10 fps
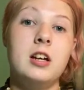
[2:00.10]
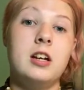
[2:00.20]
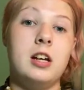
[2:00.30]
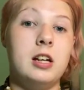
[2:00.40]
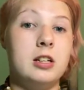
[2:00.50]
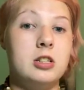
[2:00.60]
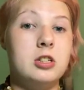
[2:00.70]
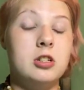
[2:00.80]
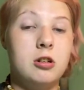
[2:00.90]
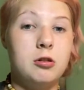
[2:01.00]
and
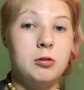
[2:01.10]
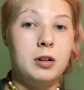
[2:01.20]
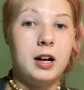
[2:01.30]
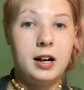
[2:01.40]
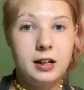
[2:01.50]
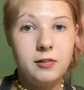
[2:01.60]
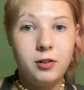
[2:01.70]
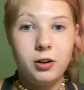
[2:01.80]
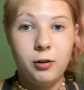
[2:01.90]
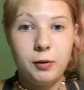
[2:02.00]
to kind of
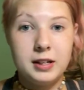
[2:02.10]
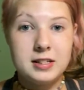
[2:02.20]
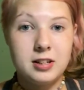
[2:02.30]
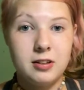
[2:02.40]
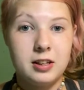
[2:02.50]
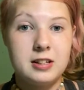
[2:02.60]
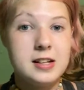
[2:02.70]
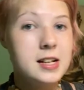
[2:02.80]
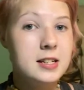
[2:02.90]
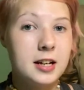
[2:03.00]
go into the
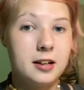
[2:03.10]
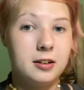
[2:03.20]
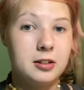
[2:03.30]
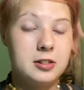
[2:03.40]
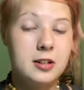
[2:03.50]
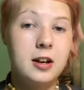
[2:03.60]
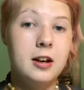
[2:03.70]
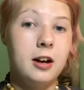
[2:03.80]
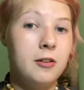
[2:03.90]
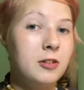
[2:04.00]
details
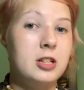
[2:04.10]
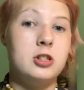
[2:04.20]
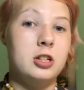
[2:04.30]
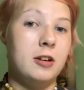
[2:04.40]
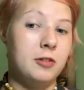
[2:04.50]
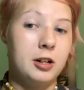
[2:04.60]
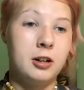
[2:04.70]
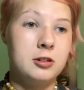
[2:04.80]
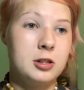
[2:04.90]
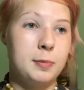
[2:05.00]
of each and every
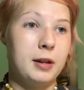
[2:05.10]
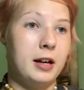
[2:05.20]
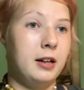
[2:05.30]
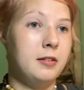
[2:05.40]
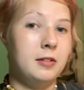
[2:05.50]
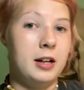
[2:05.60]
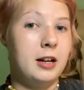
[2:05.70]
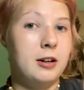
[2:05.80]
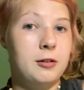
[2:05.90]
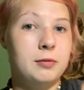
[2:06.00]
art supply.
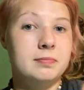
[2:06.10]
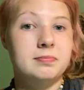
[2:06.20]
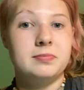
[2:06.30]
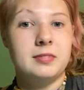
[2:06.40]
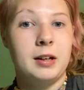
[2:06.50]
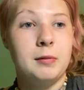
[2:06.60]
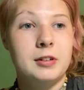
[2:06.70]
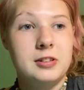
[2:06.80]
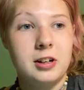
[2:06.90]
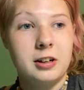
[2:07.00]
Now, I'm gonna
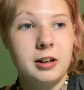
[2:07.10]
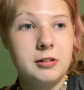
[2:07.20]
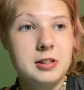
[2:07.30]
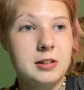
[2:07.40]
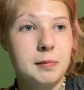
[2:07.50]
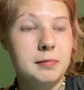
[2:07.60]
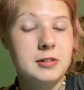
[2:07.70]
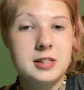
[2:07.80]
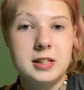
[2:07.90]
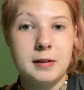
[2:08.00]
start out something
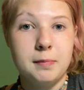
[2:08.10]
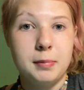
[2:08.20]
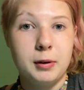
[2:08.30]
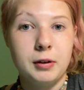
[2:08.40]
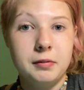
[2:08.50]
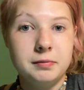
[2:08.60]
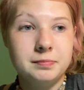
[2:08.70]
simple.